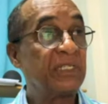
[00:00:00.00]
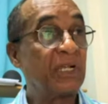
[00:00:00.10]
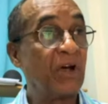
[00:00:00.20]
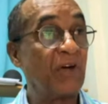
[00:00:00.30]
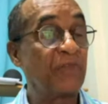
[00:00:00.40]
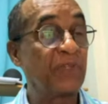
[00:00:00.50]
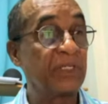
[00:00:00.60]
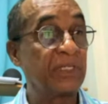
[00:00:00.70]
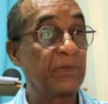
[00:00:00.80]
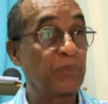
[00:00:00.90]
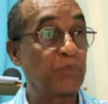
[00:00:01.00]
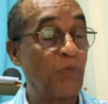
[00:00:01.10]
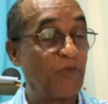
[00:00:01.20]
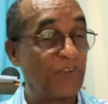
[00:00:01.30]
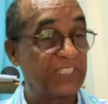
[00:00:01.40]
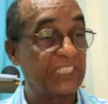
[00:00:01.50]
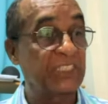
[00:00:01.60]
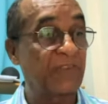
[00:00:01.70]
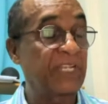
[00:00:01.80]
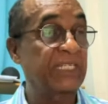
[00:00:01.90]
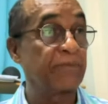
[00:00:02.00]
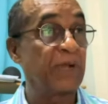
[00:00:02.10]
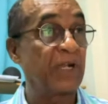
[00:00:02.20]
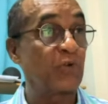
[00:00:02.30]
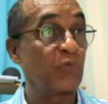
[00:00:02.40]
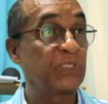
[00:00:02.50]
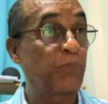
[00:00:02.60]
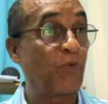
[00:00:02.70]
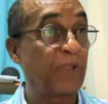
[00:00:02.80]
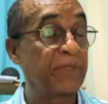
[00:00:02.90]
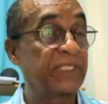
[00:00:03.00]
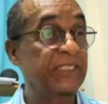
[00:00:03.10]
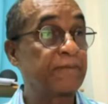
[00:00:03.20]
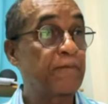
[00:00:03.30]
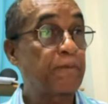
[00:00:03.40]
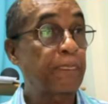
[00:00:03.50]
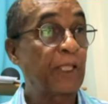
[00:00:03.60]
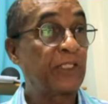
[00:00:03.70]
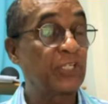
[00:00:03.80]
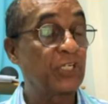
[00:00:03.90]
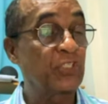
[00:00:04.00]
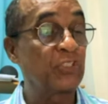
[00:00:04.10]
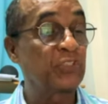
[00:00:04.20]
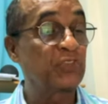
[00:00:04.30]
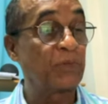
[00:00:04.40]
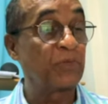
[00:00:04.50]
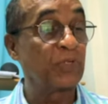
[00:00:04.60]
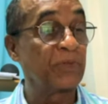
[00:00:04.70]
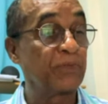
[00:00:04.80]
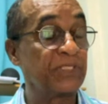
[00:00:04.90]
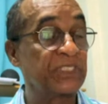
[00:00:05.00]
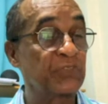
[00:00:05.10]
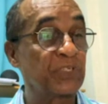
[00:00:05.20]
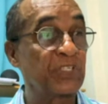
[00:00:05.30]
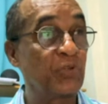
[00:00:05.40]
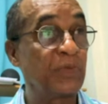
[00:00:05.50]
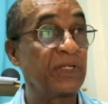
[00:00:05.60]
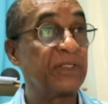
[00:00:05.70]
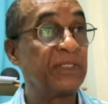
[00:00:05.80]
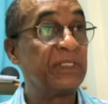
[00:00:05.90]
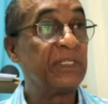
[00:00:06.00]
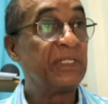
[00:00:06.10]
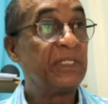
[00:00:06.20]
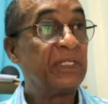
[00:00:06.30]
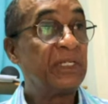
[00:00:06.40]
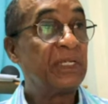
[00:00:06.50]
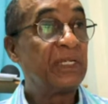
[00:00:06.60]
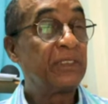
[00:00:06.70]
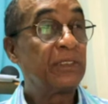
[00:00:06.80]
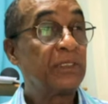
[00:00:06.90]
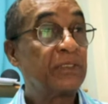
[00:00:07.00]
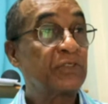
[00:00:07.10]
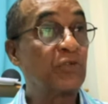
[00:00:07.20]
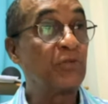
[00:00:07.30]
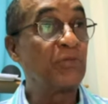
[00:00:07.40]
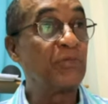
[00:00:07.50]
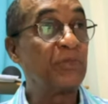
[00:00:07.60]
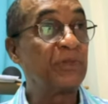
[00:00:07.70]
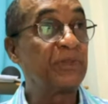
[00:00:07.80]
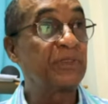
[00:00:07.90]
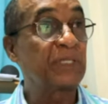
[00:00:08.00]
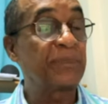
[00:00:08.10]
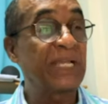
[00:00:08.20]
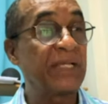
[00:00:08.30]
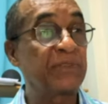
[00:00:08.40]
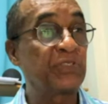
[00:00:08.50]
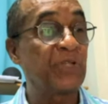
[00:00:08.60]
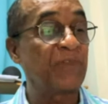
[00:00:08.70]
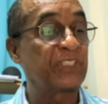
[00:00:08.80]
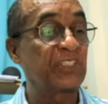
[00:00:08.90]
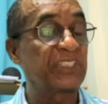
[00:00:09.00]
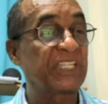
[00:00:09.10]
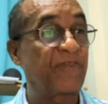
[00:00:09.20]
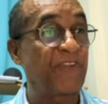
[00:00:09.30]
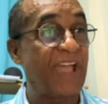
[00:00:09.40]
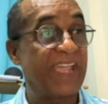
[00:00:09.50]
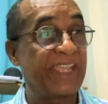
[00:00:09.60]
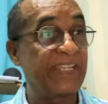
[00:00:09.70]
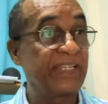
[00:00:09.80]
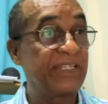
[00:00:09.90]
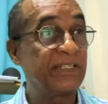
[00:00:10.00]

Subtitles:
of the provisions of that embargo, which prohibit third countries from doing business with Cuba. So sometimes you have to just defy